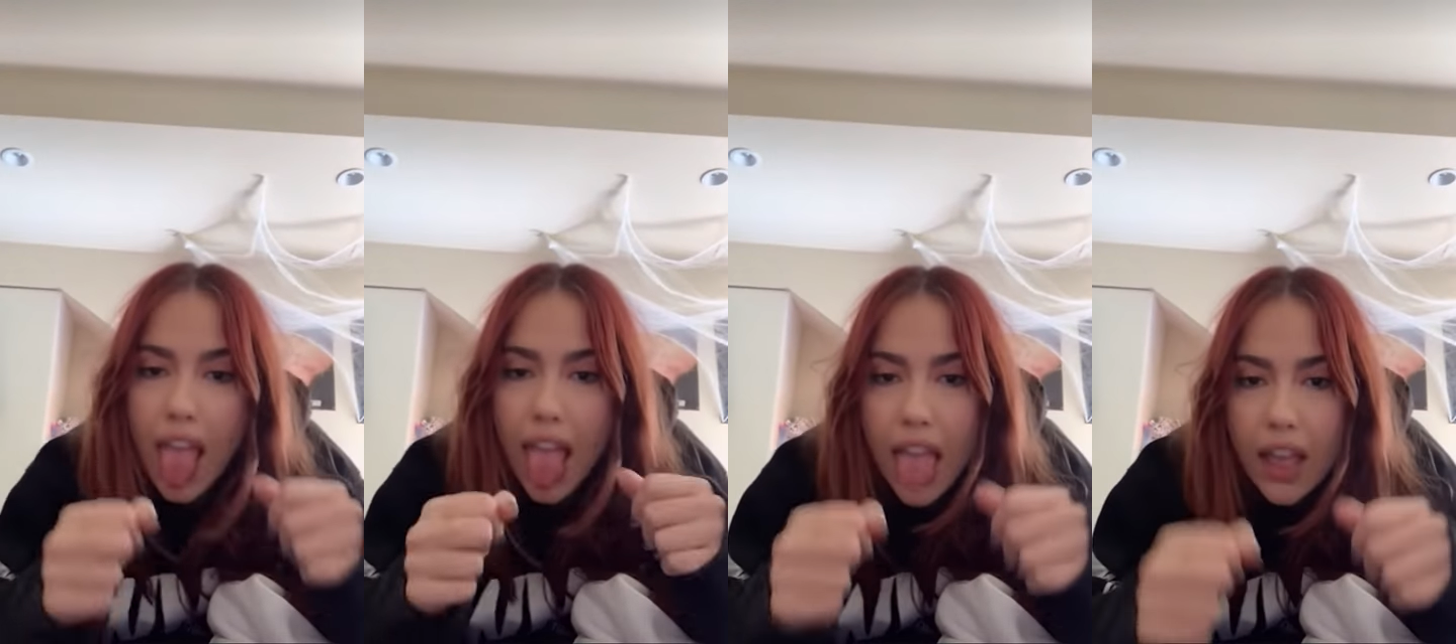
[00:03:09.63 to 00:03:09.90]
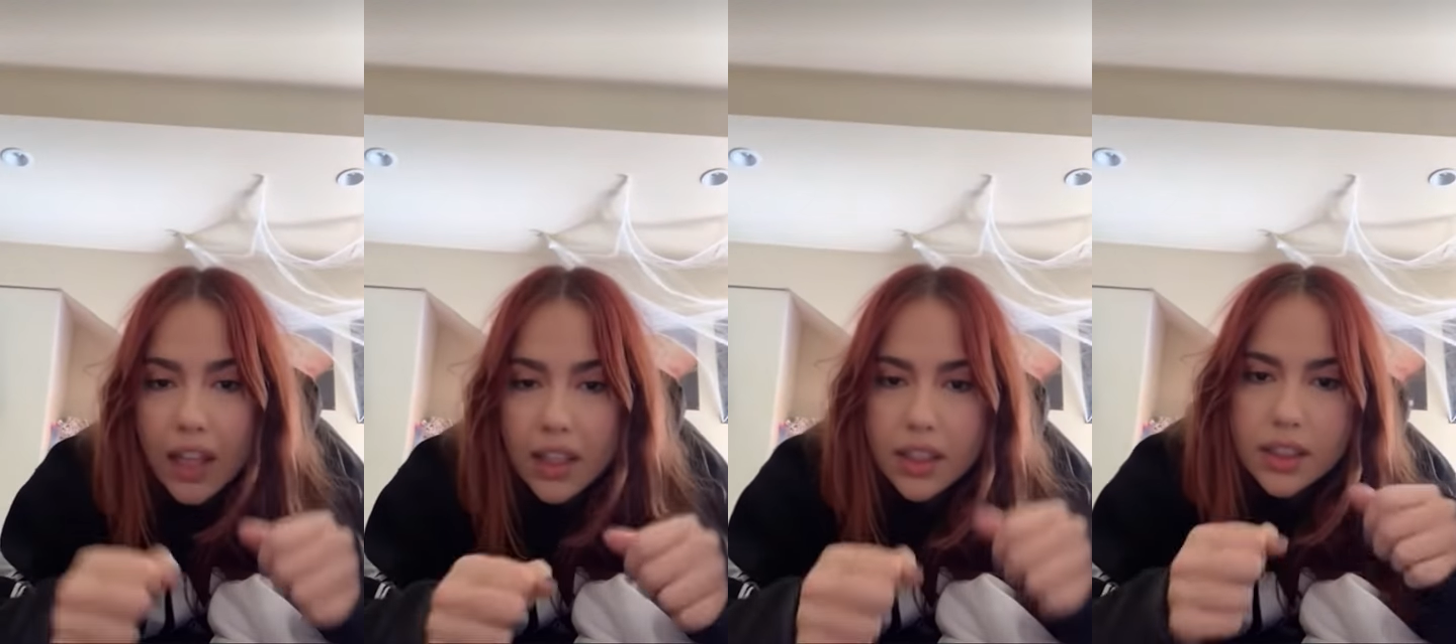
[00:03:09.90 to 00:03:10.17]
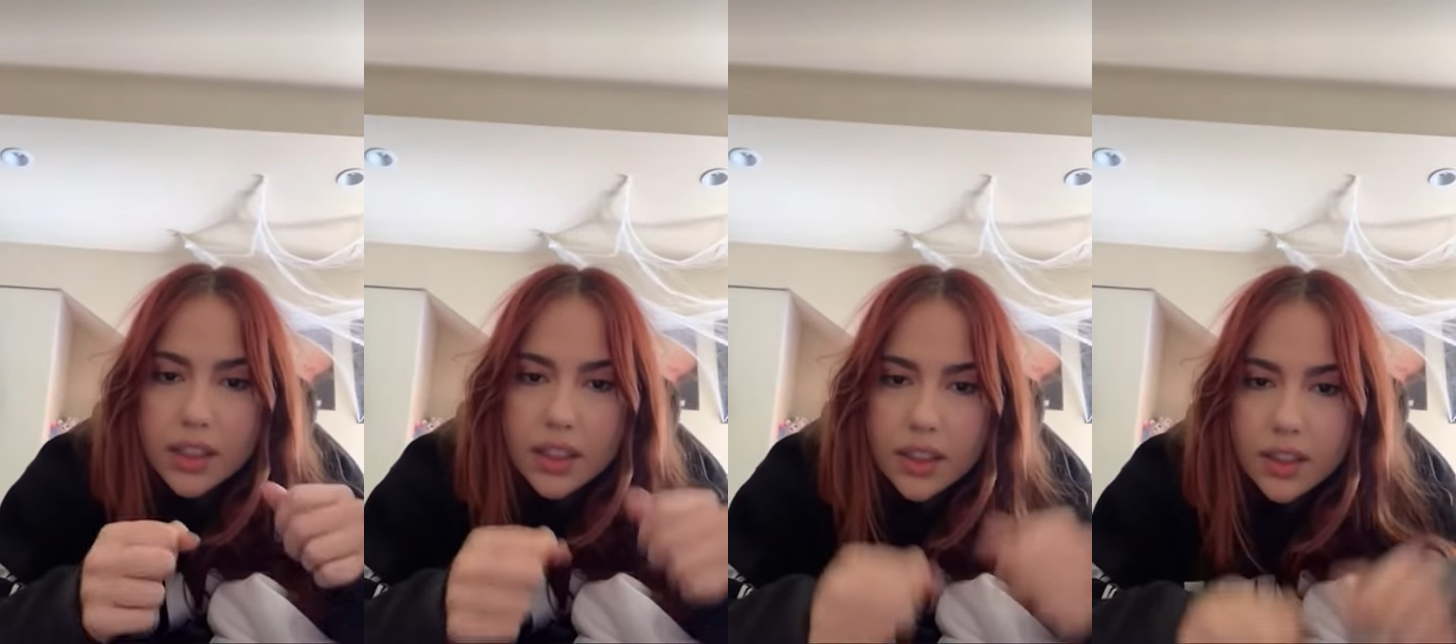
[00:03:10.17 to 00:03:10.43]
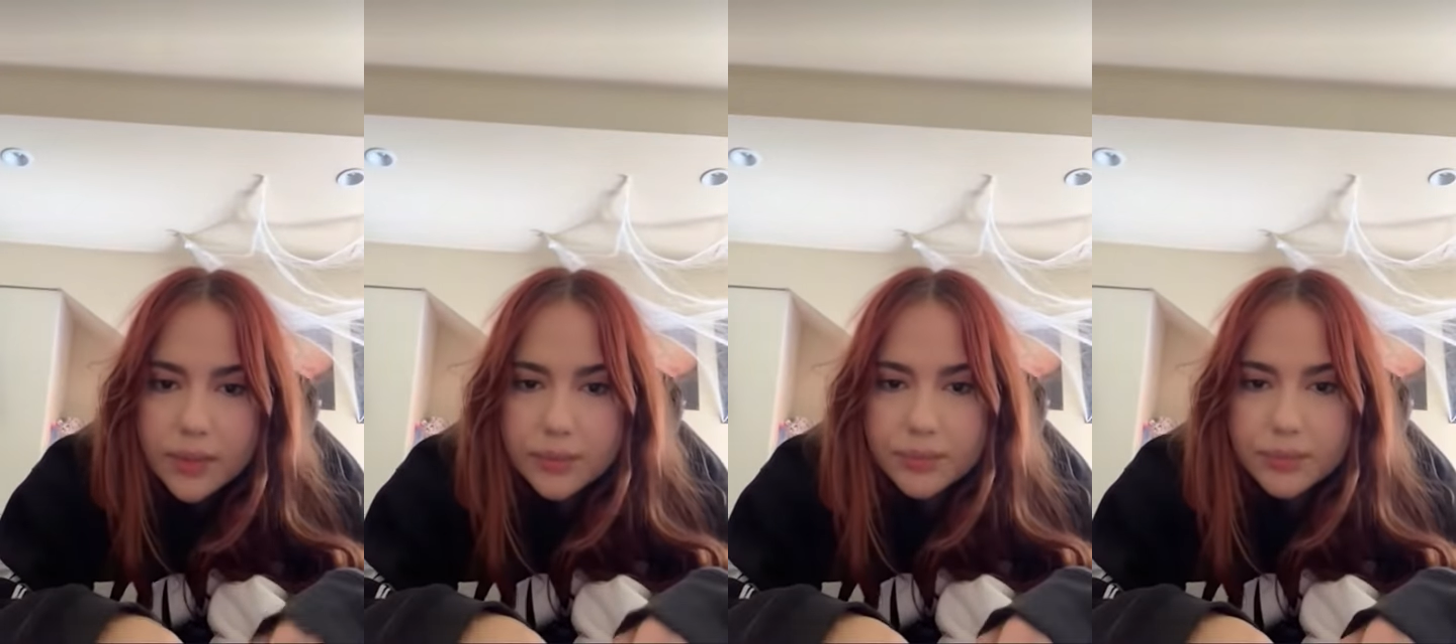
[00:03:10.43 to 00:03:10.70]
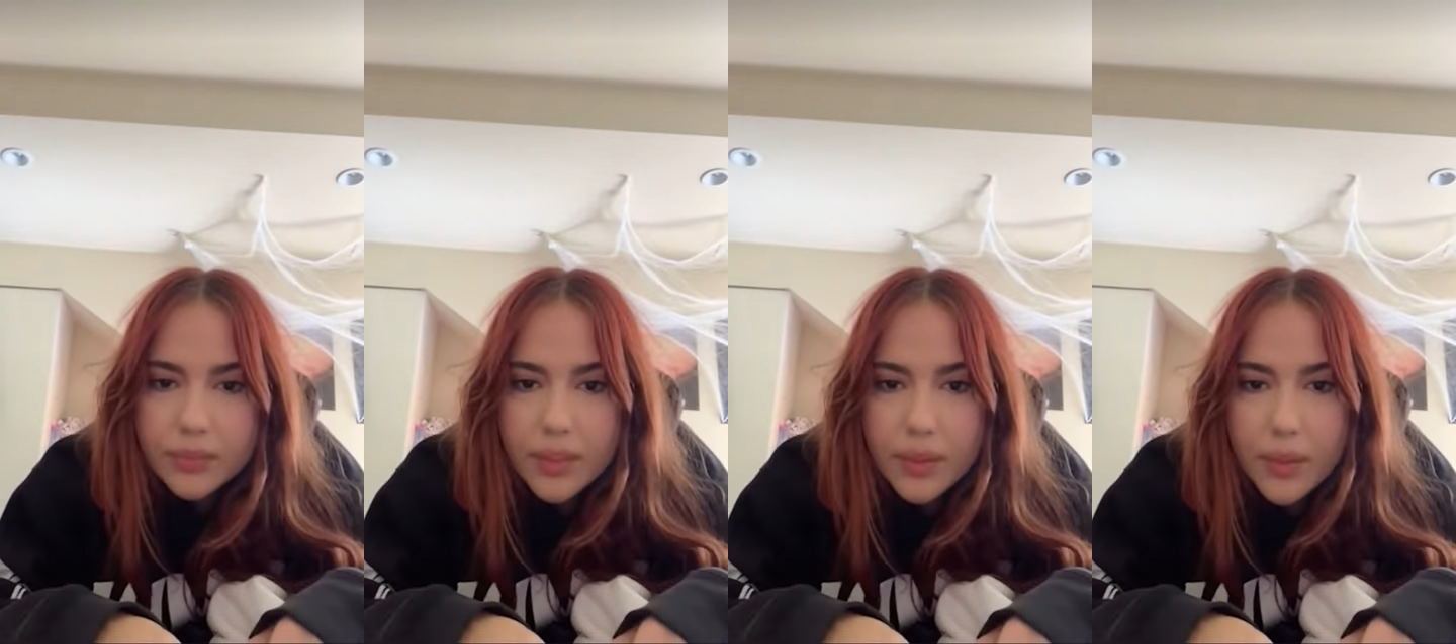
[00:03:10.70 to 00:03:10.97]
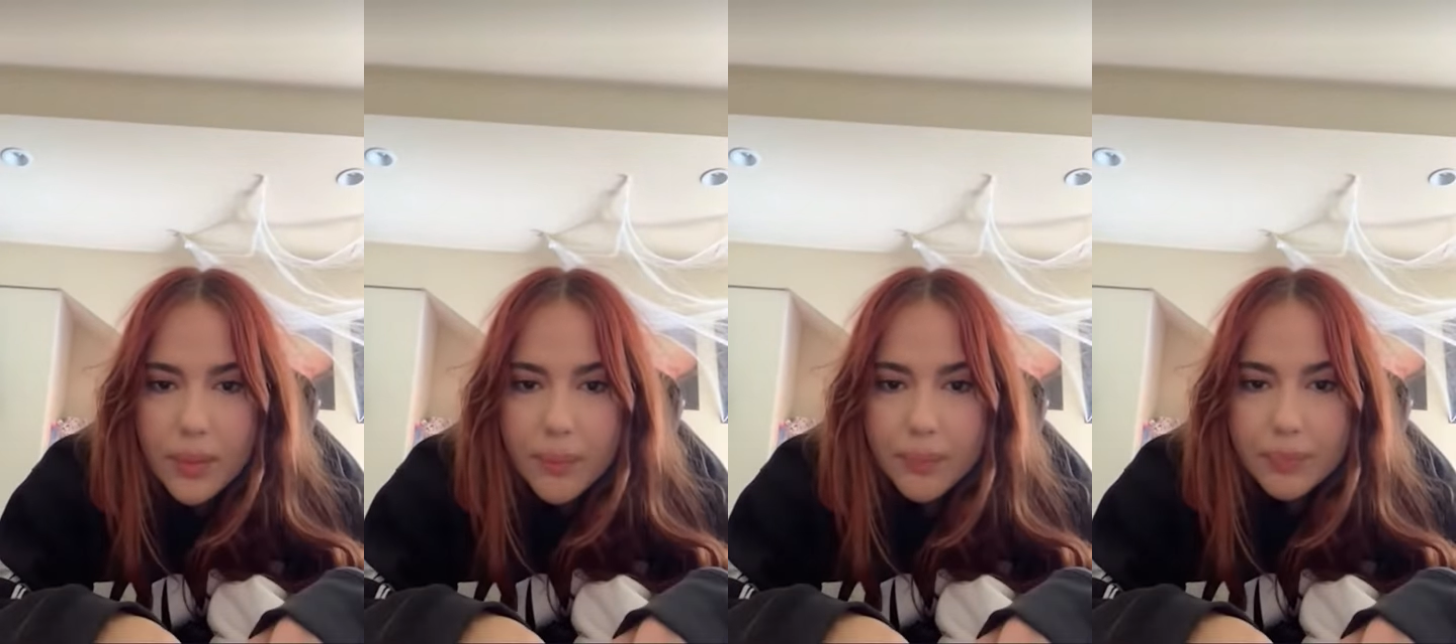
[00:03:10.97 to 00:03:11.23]
and underwear. She's always wearing
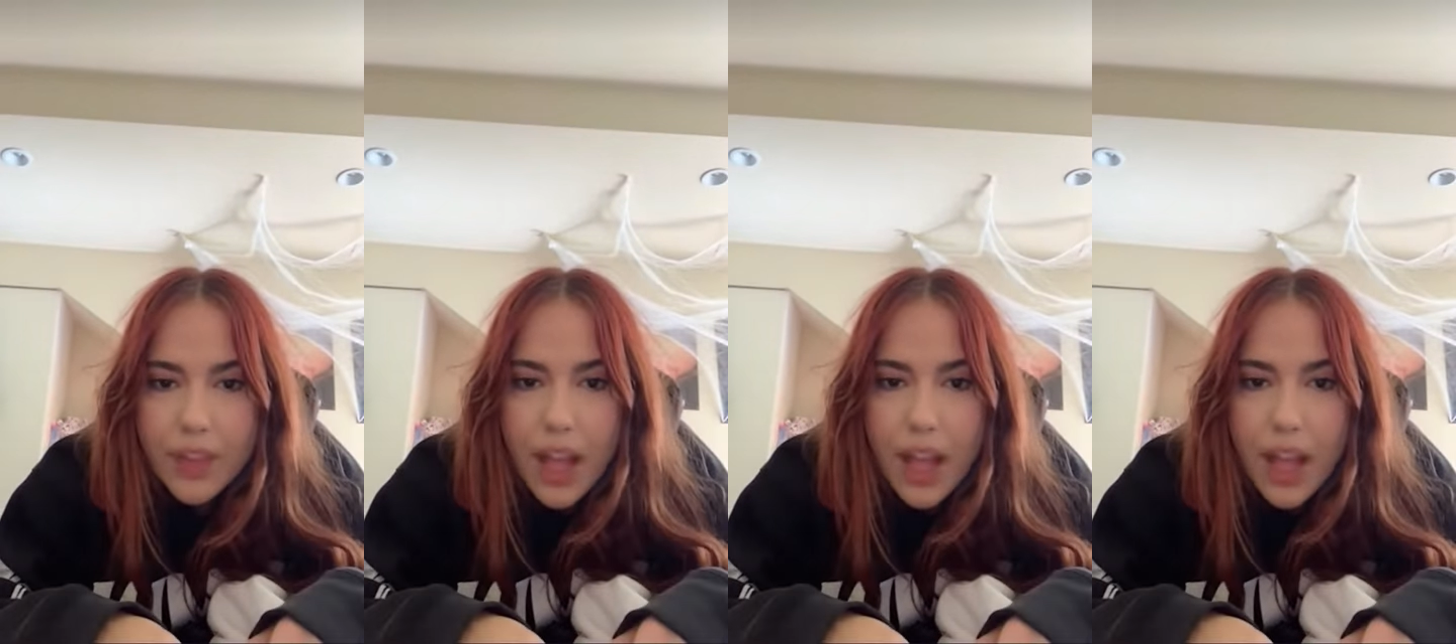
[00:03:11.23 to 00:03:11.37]
mine.